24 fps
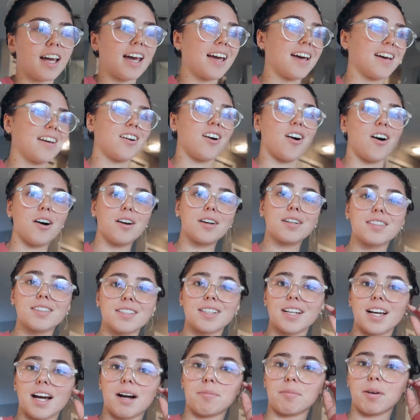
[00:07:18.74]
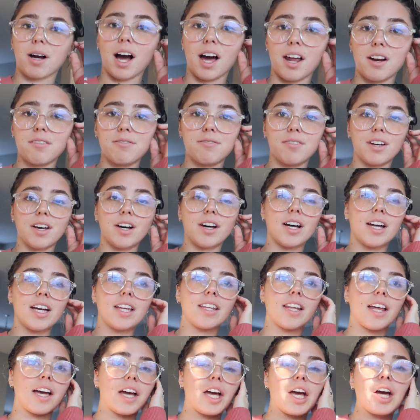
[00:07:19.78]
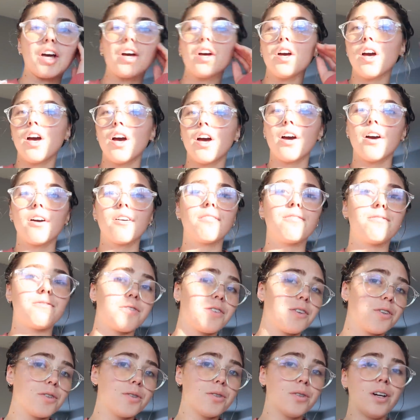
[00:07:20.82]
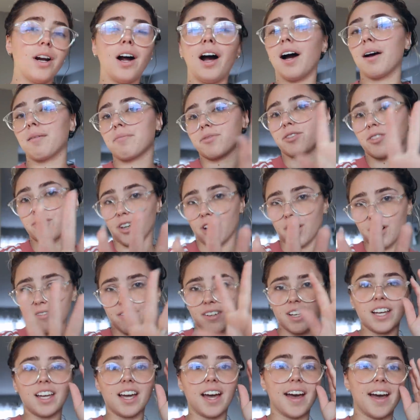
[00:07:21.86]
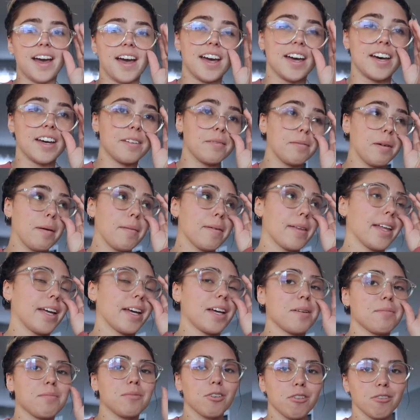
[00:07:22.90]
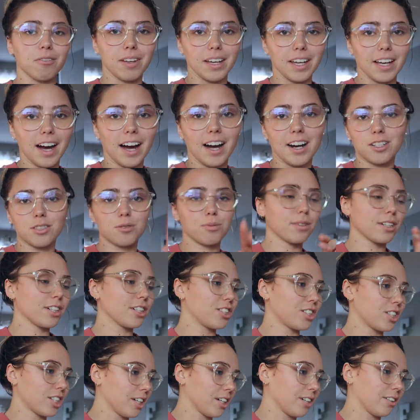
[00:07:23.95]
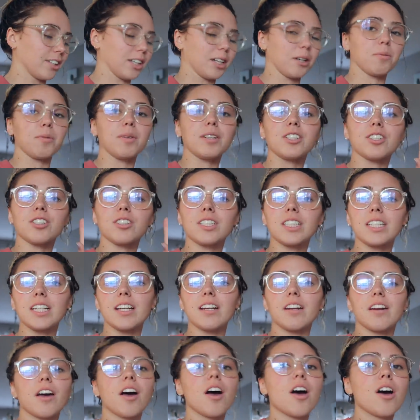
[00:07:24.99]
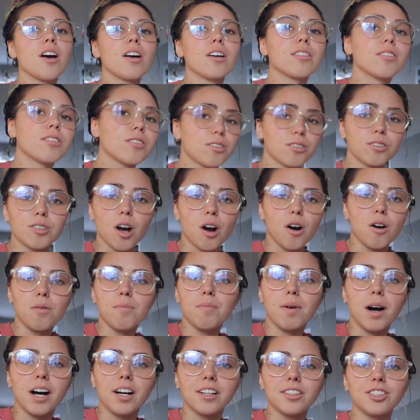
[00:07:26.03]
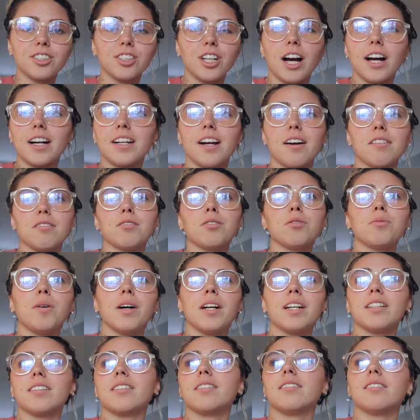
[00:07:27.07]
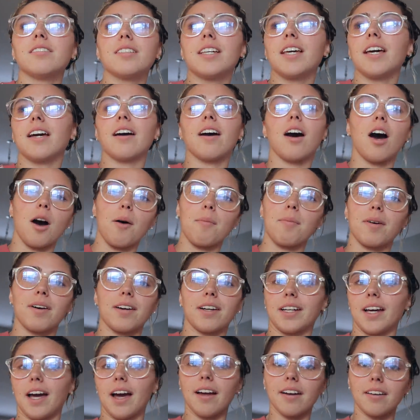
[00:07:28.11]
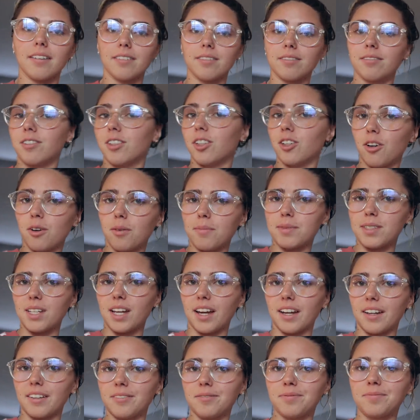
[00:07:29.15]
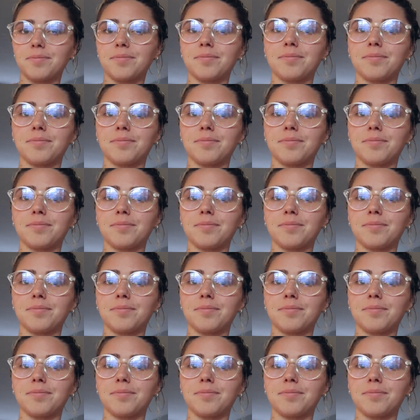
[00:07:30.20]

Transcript: and honestly, I'm kind of feeling like food, I'm starving, and maybe like a movie. I just want to chill. Like, we just did so much. I never want to get up again. You know what I'm saying?